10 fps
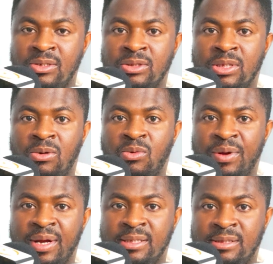don't
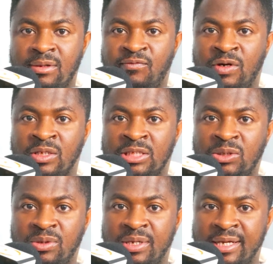wait for the
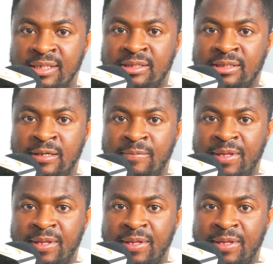due date